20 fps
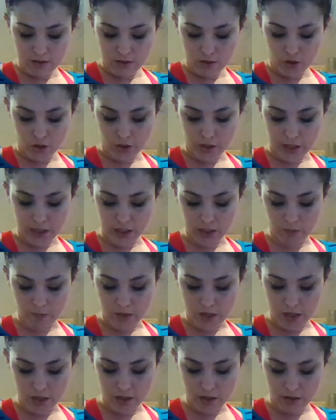
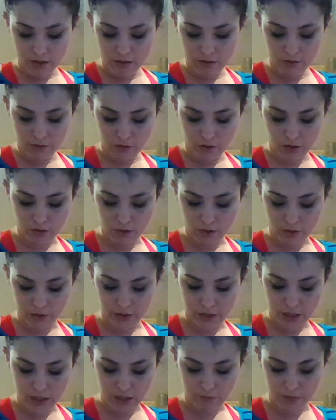transmitter to hold
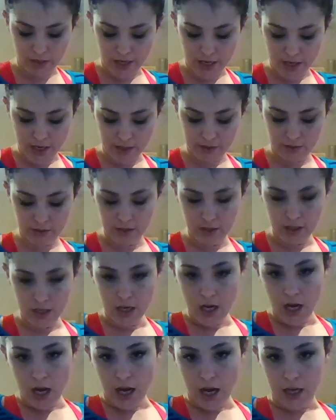it in place.
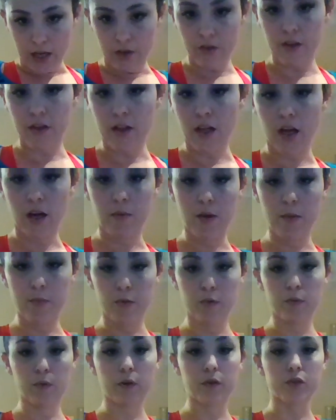I know a lot of
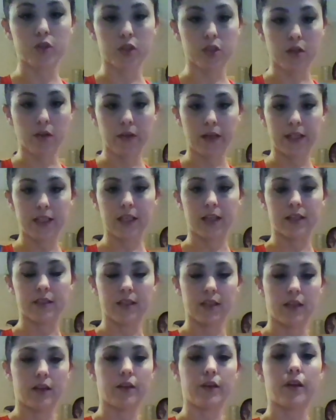people will just go like this,
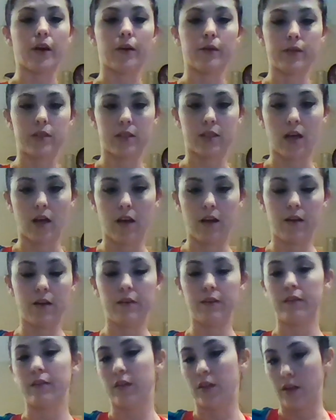and there you go, it's
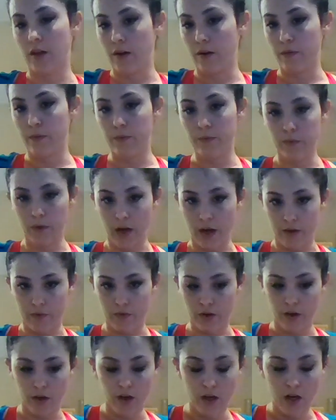done, you know,
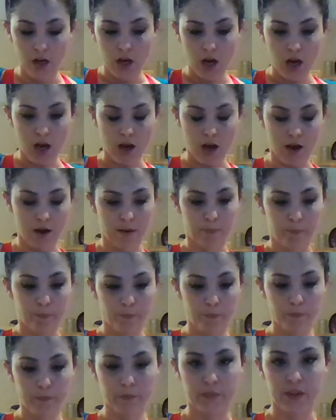whatever.
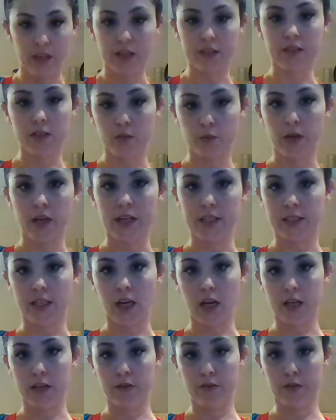This is where I say
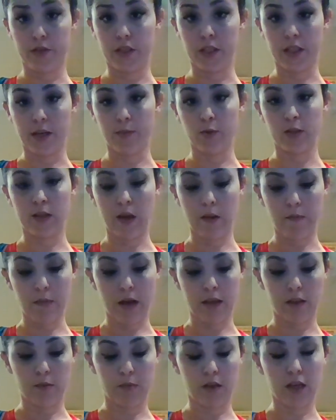I use the double tape
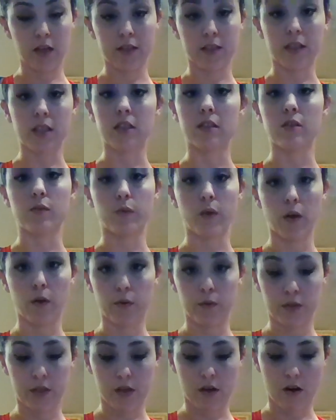method because this is what
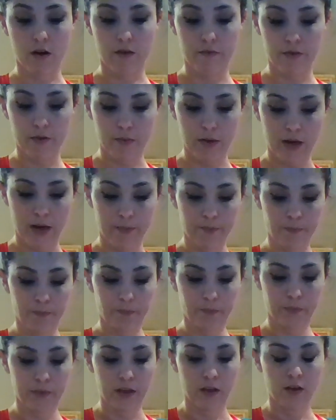holds it on for me.
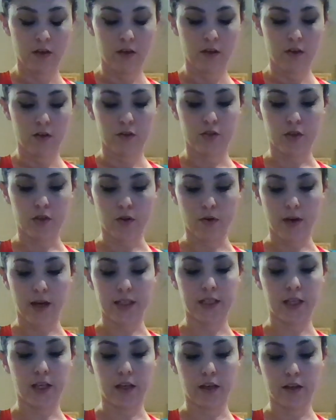So I
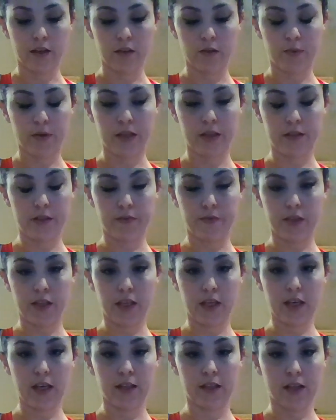take another piece of
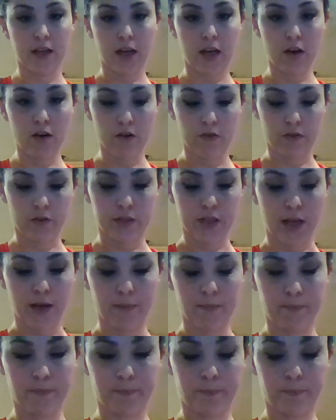the Enlite over tape,